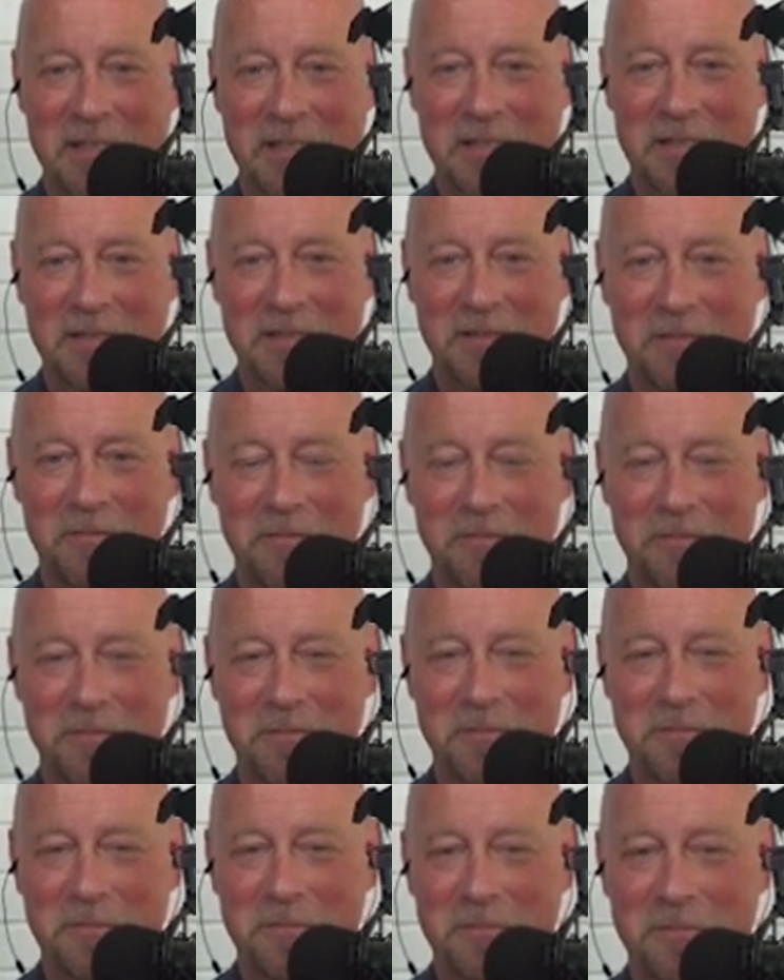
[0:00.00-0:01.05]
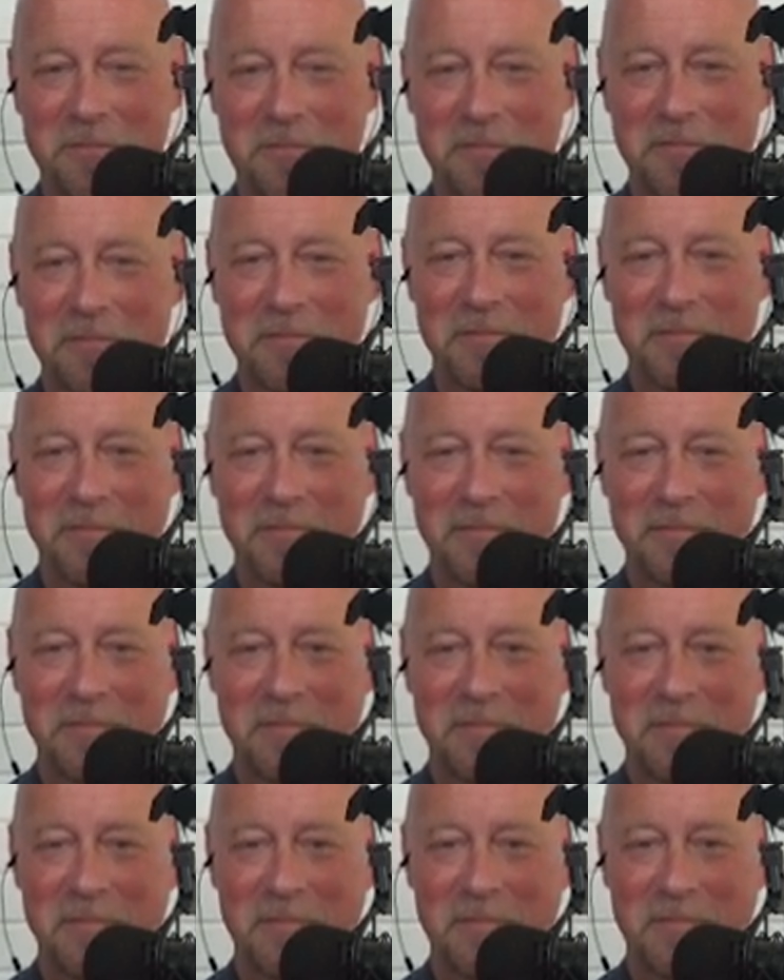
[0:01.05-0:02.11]

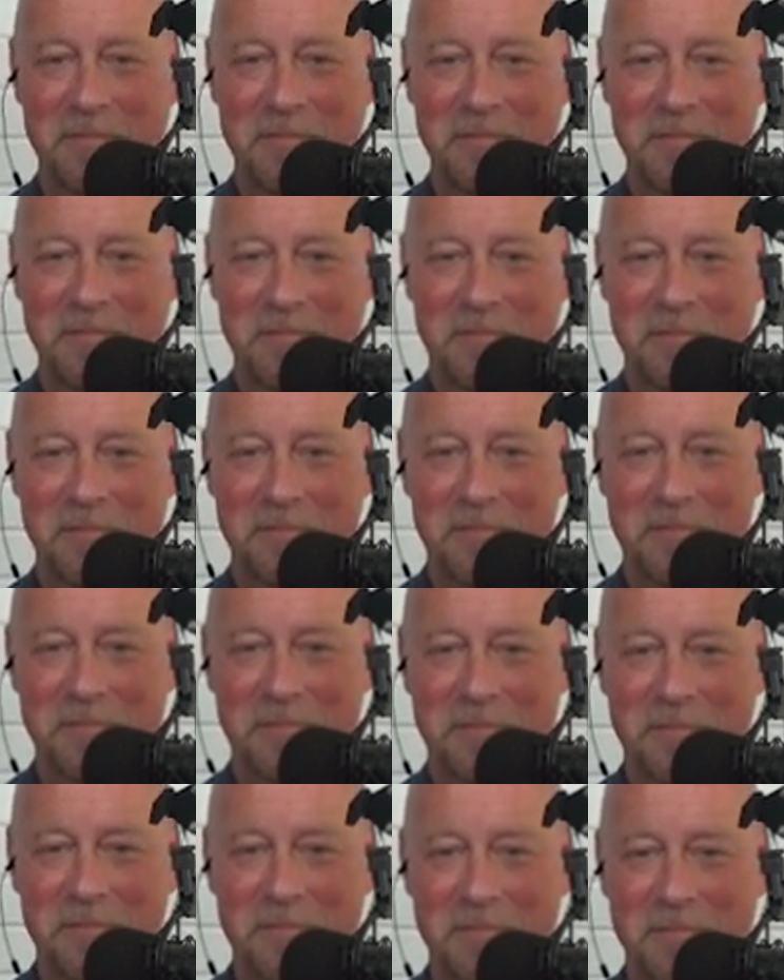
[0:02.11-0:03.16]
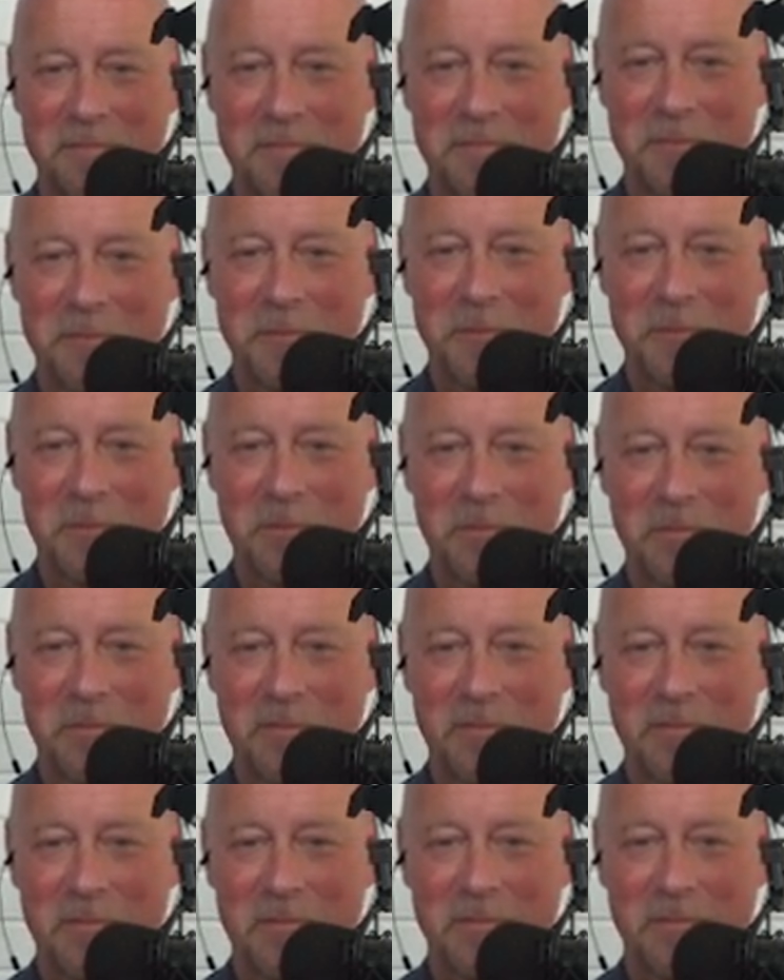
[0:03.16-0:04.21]

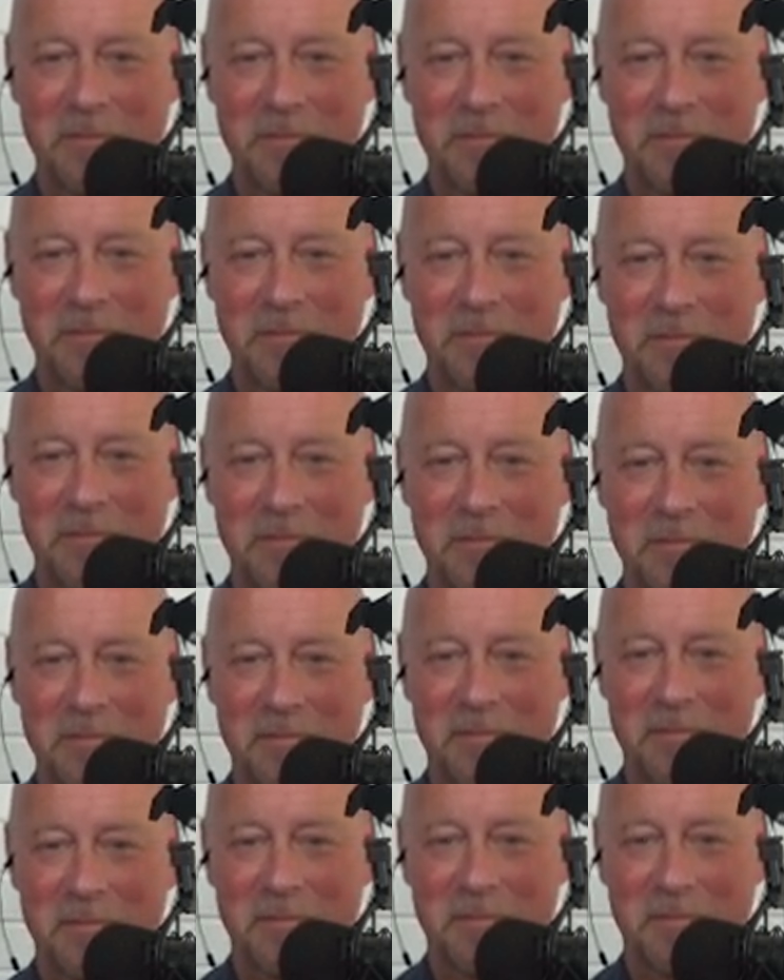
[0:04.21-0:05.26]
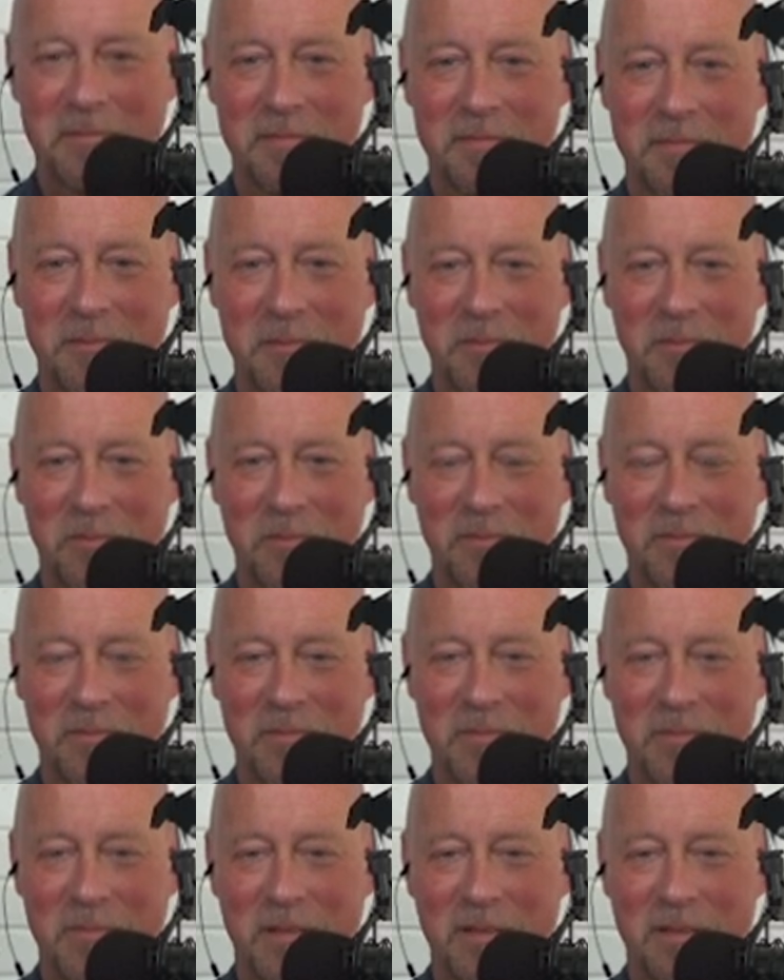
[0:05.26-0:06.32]

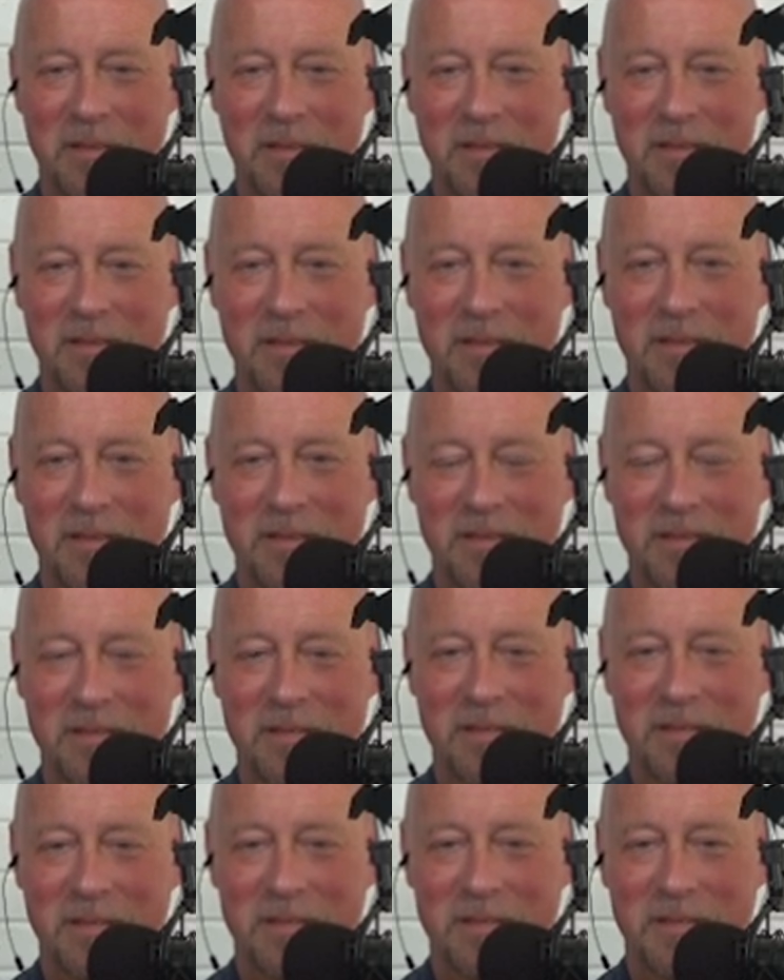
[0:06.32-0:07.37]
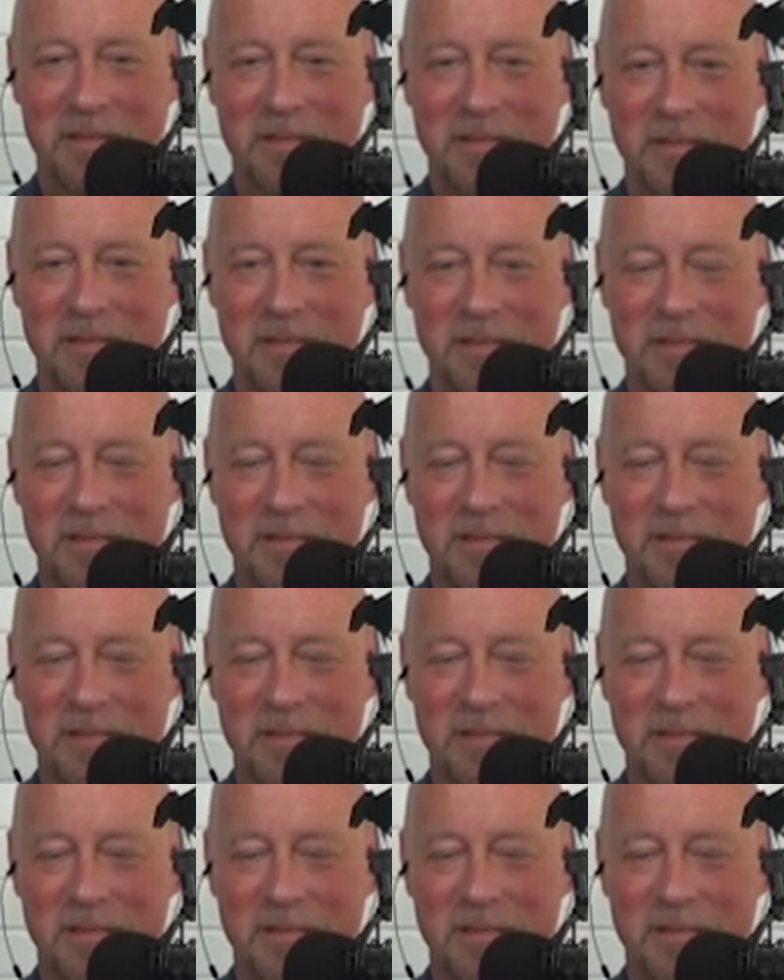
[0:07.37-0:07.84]
This person isn't speaking.